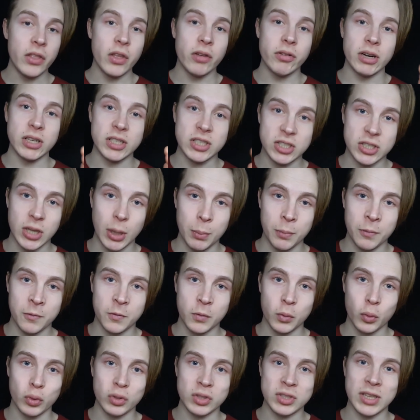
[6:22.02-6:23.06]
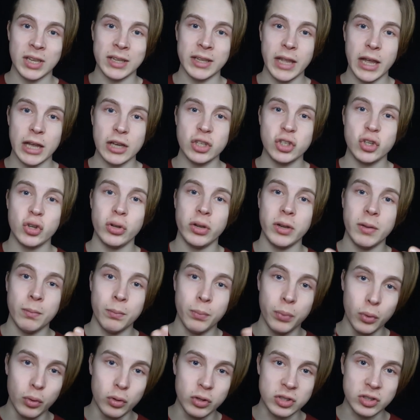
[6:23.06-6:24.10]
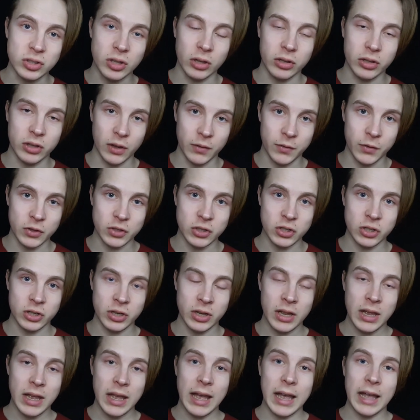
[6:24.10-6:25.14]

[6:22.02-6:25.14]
there are some foods that actually boost autophagy